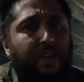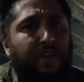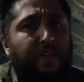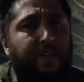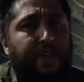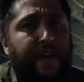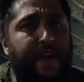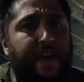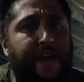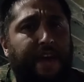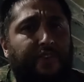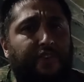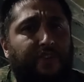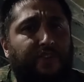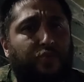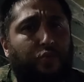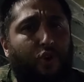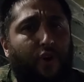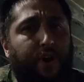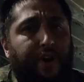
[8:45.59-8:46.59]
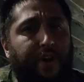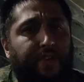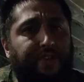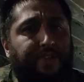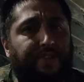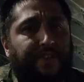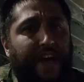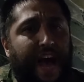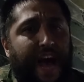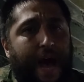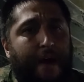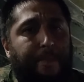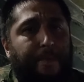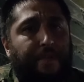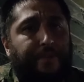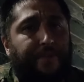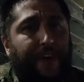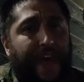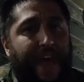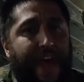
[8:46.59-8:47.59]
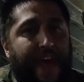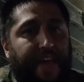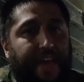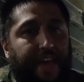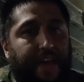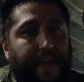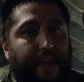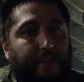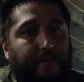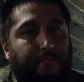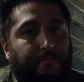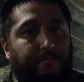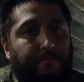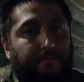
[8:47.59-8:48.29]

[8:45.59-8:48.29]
They just wouldn't stop attacking